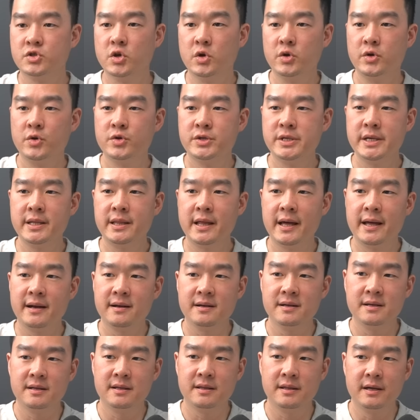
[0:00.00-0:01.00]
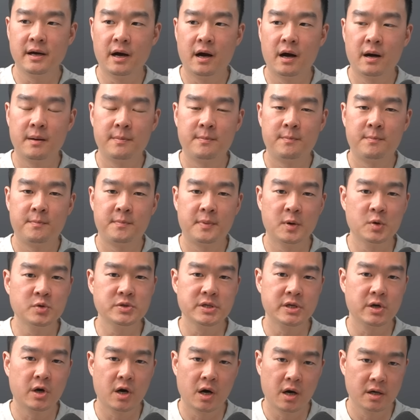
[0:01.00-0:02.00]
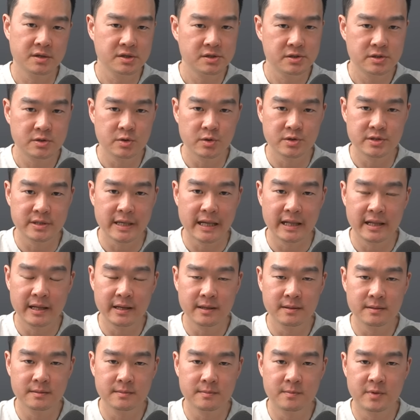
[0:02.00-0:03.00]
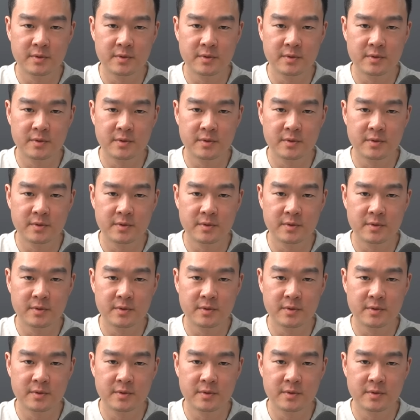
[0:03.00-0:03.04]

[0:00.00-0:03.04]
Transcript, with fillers: So you see that there are pros and cons to selling